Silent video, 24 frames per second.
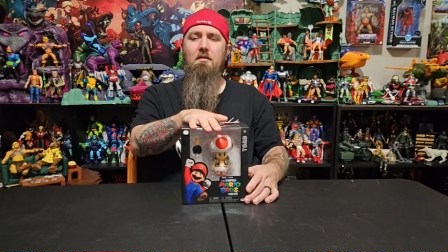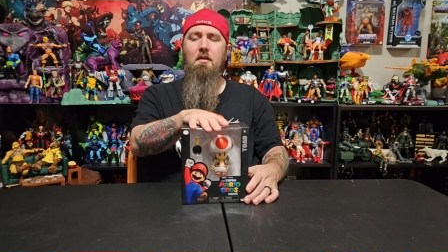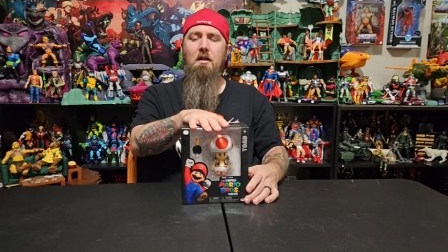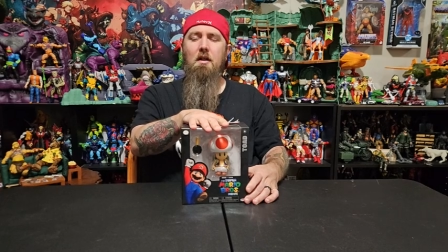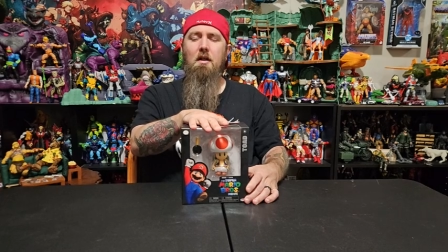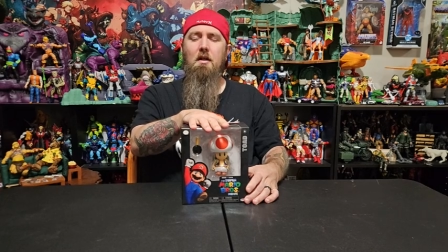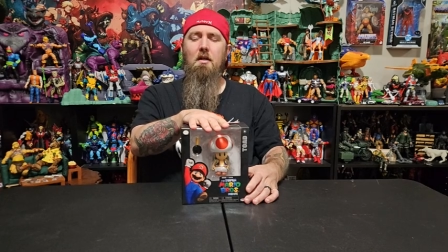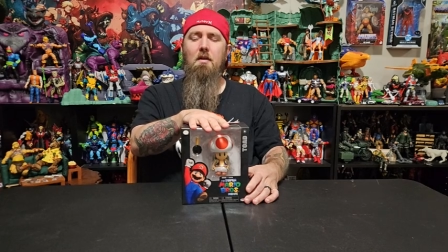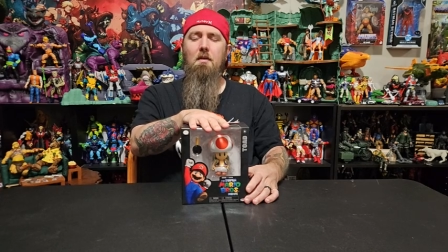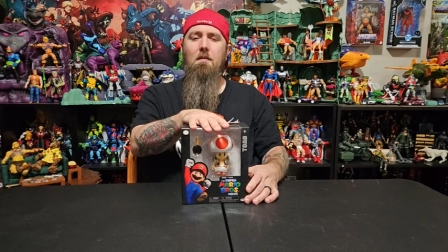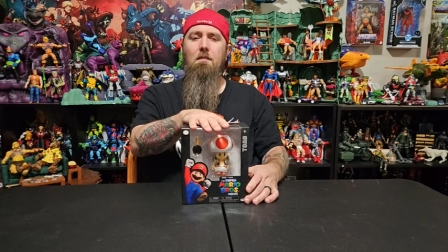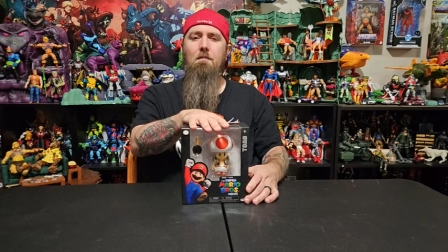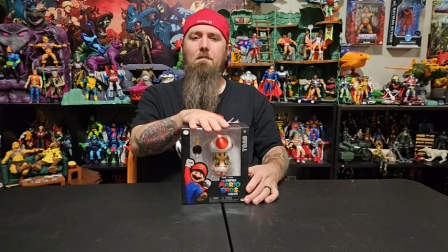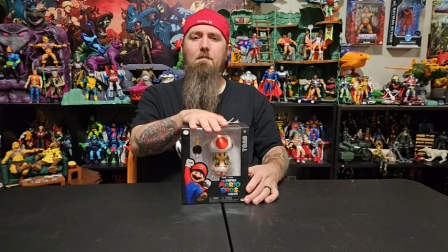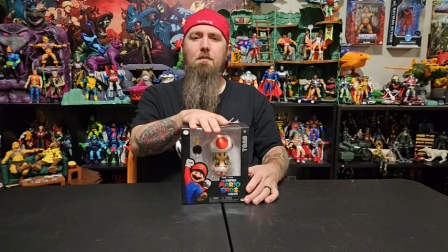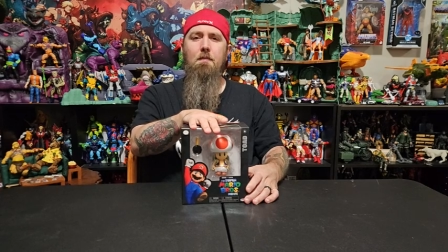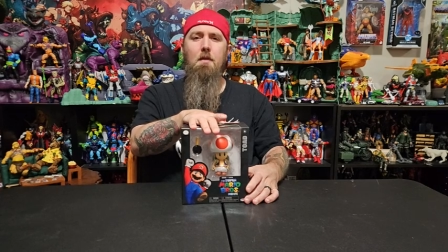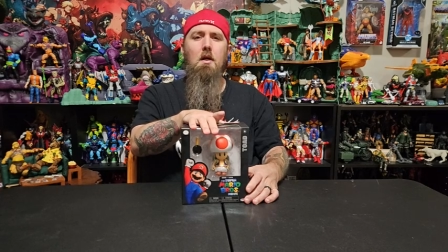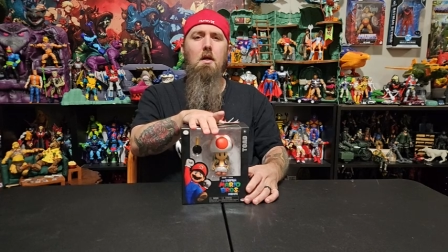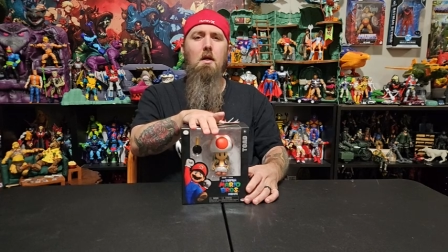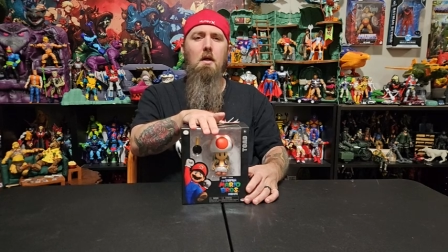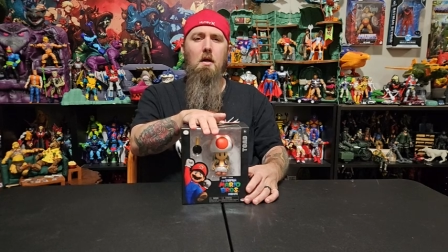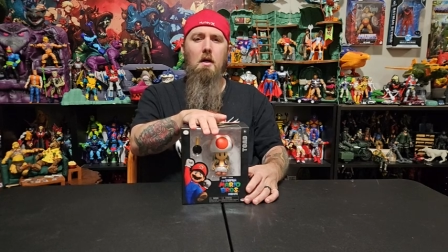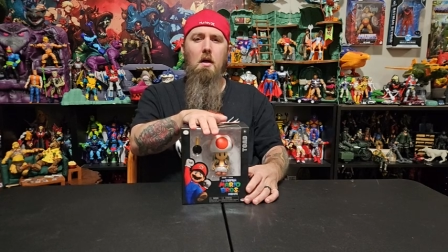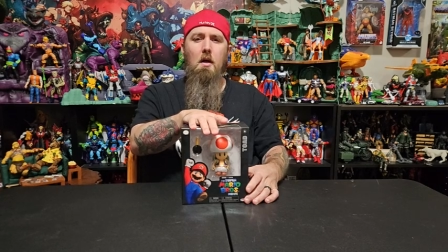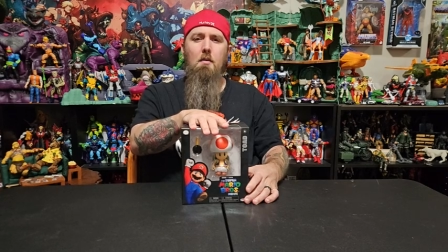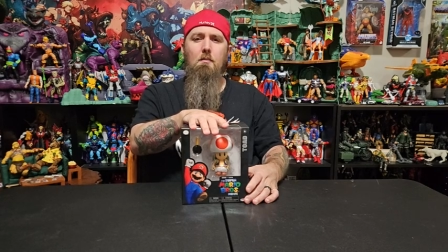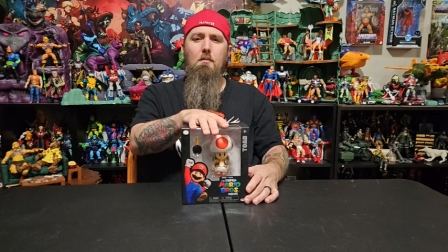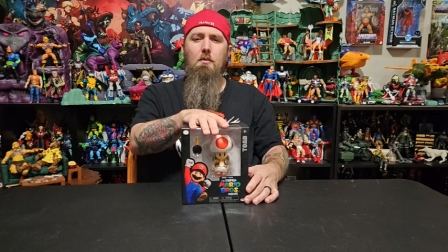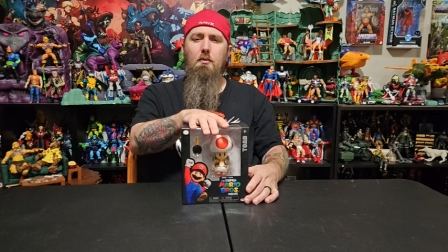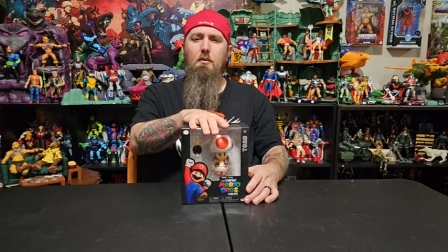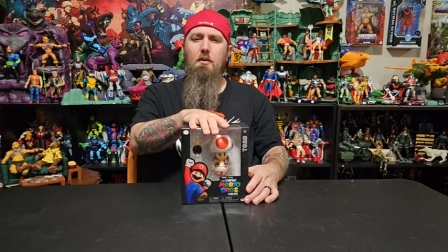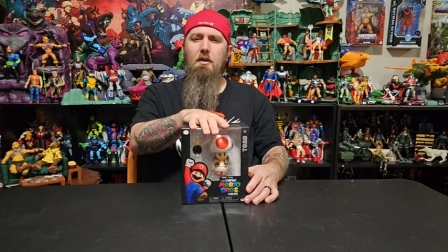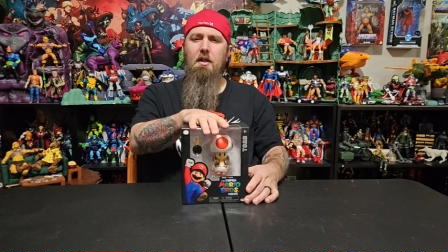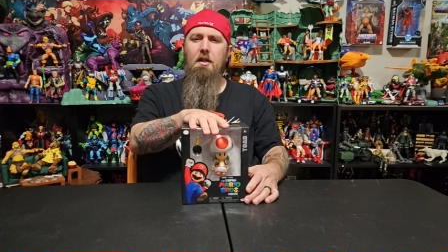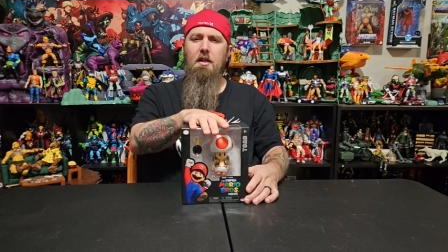But
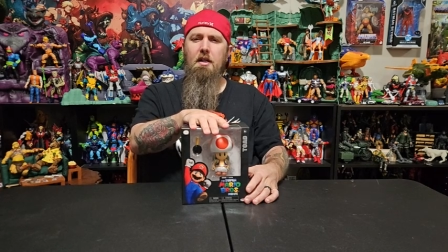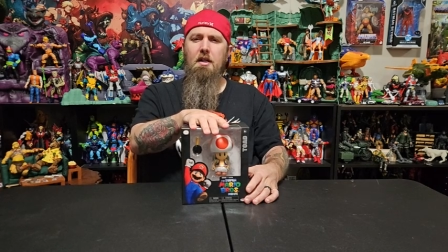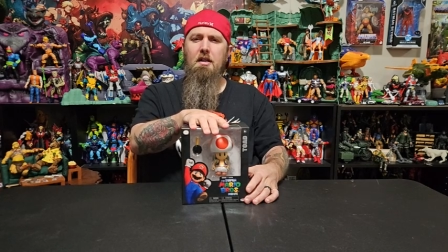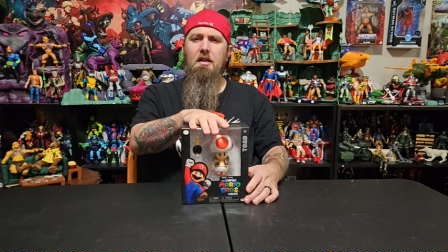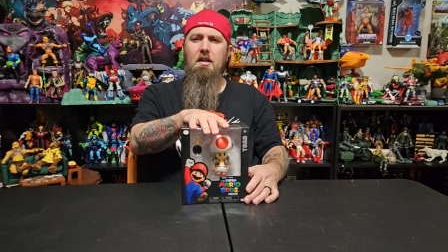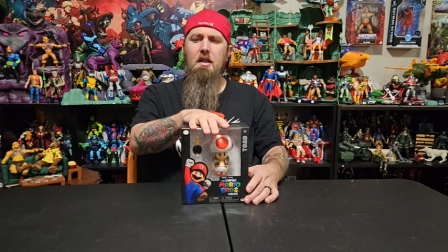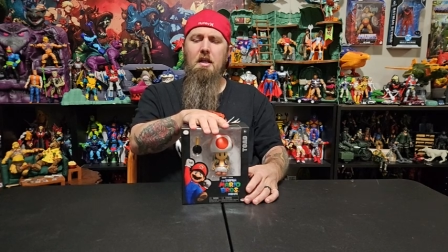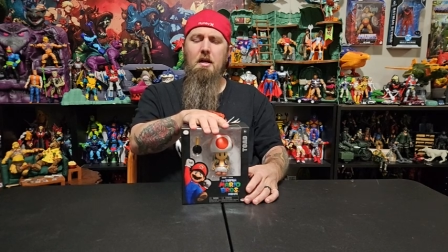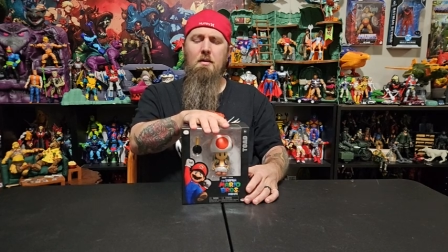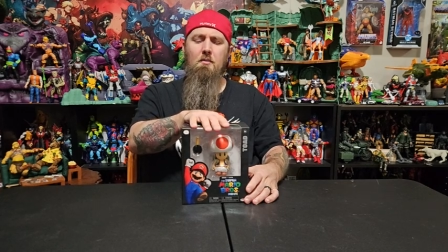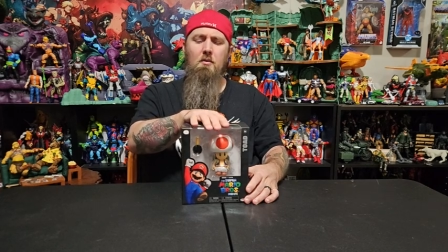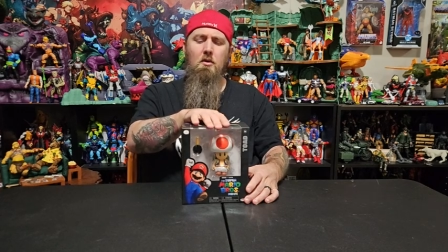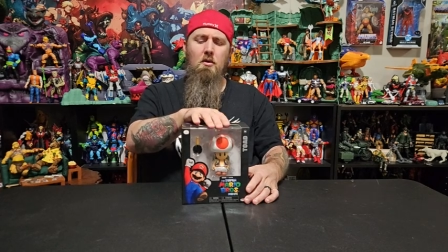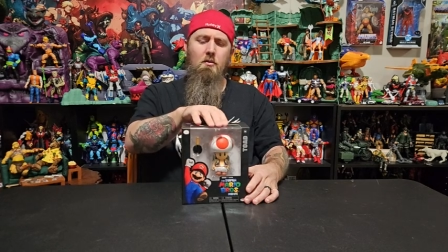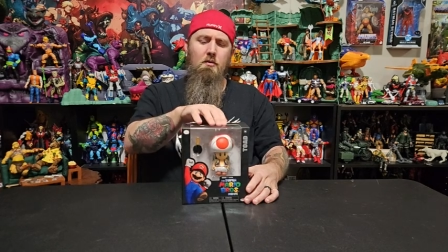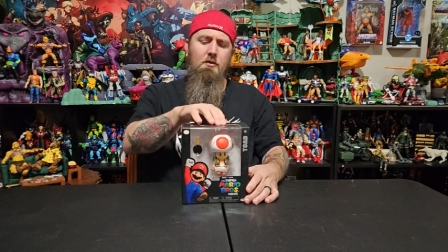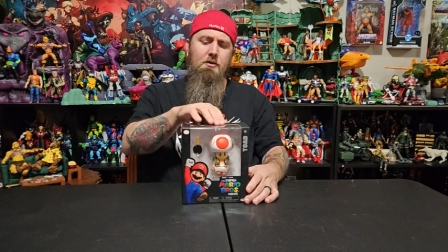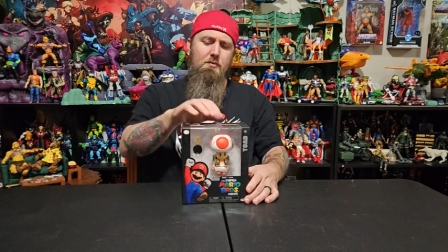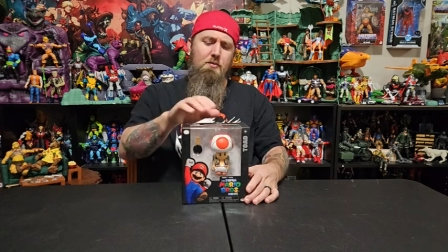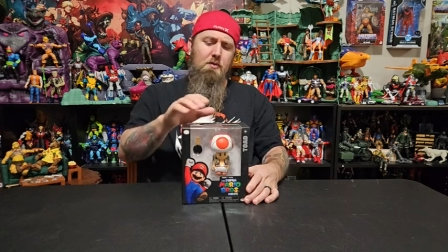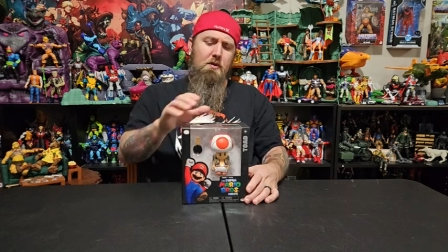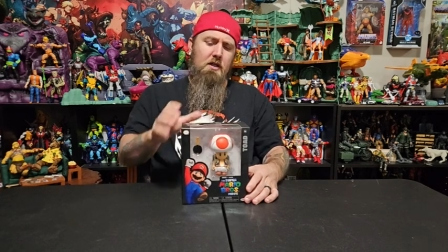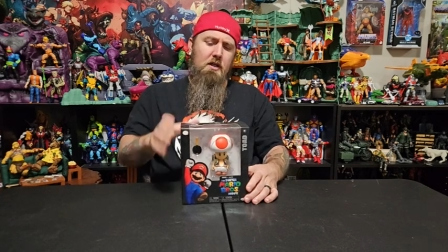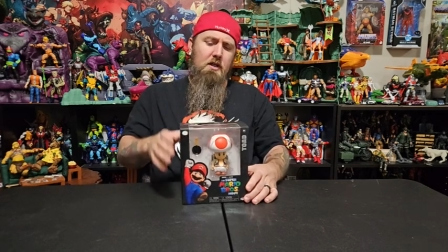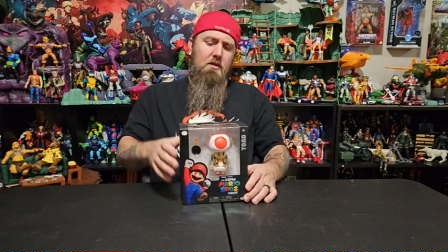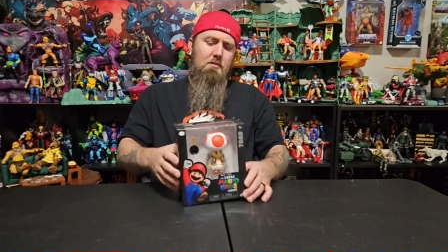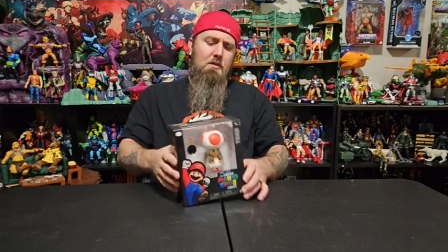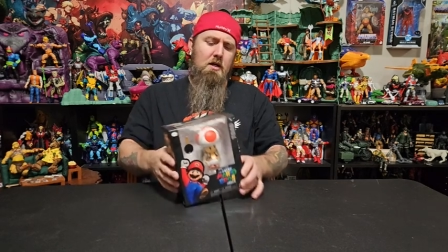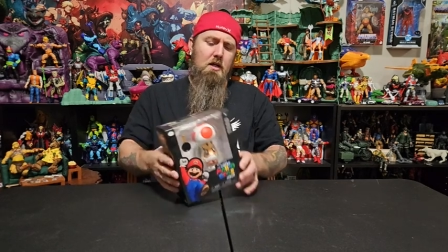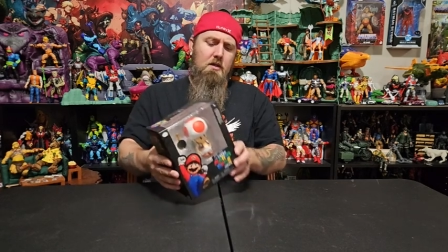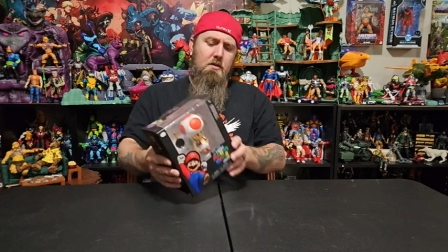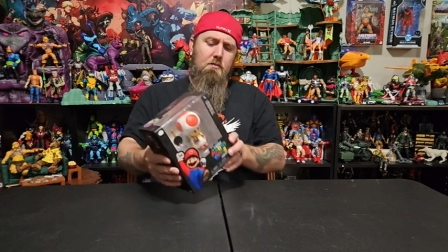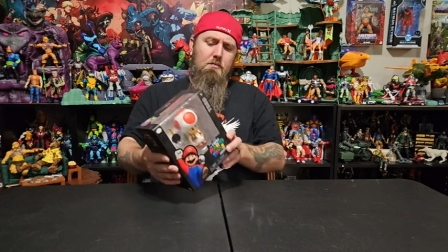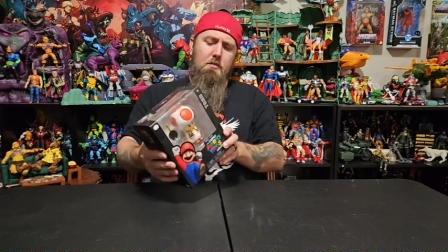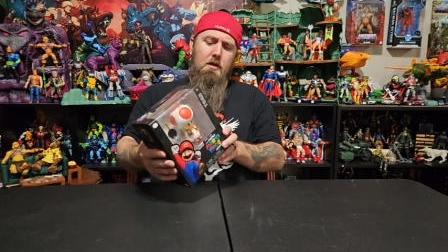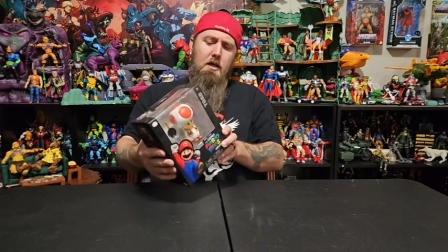we'll get into that more once we get him out
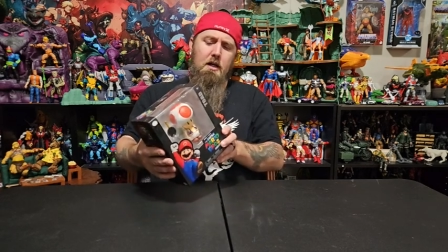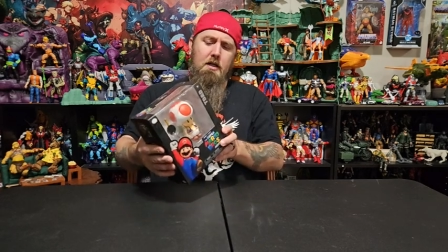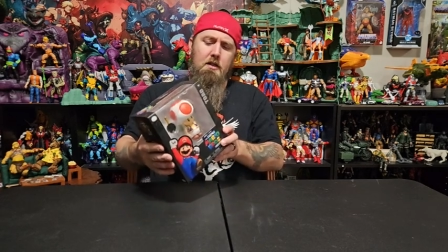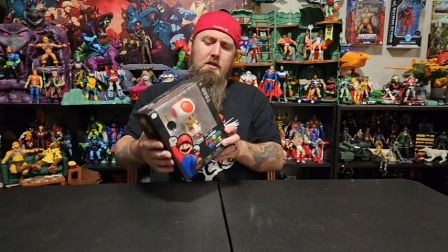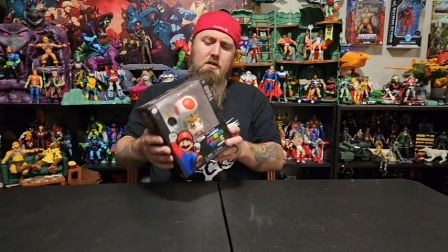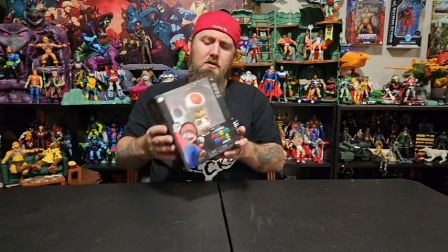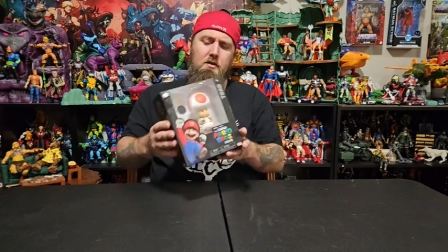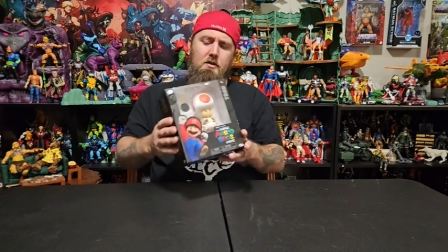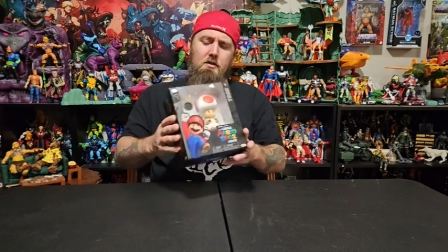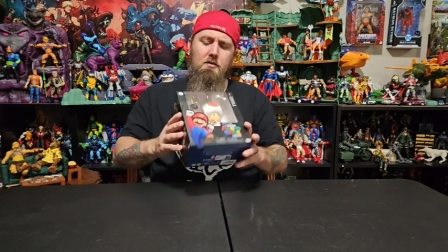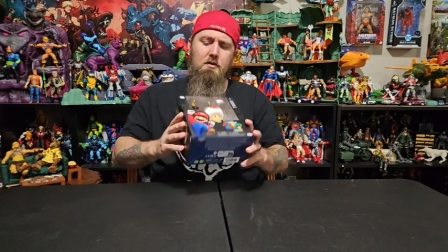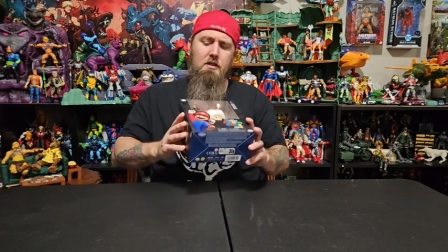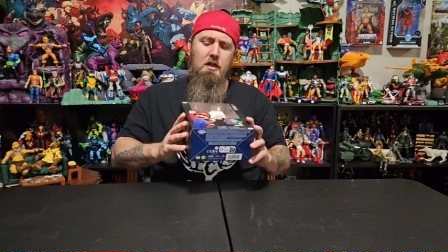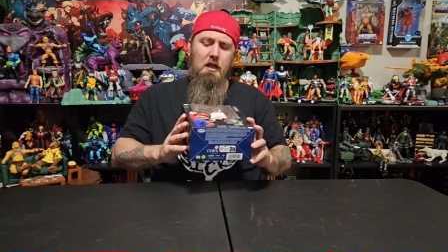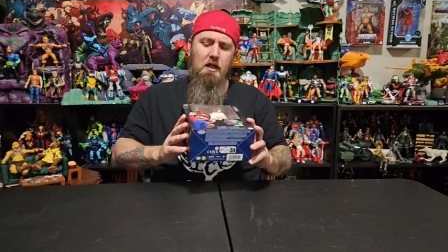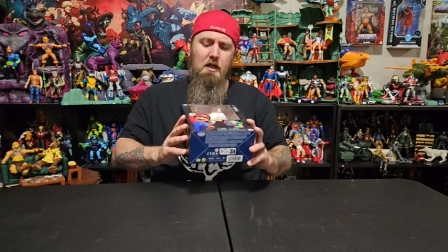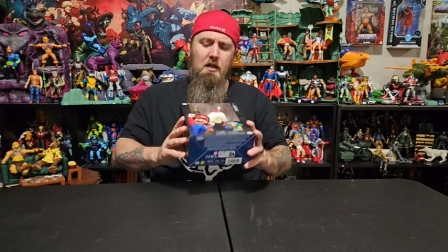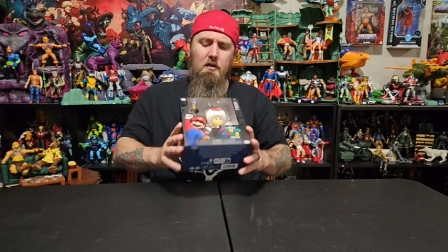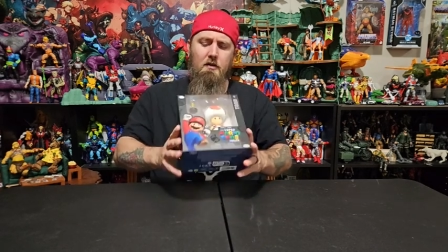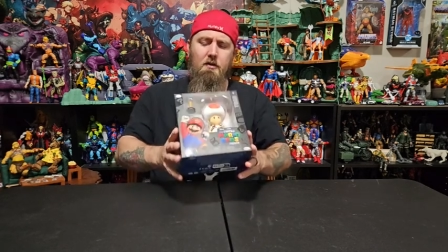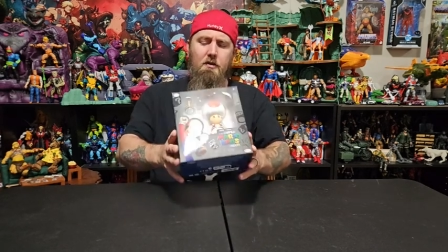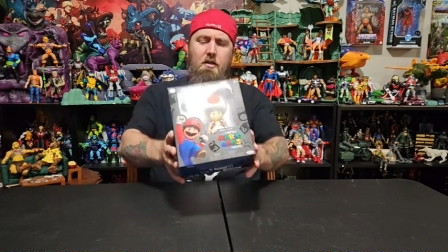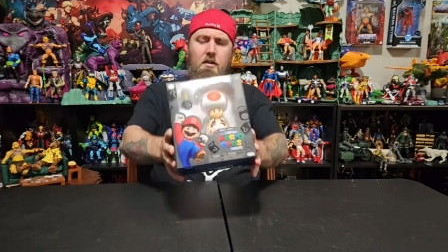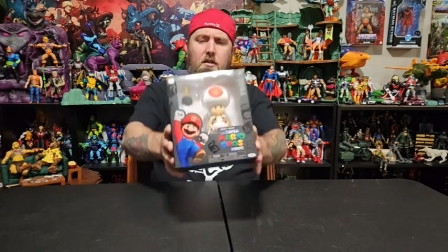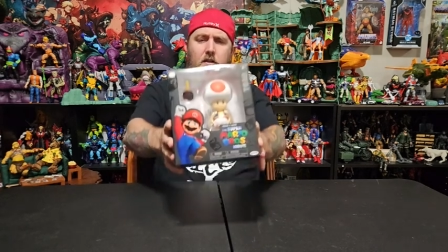of the box. So taking a look at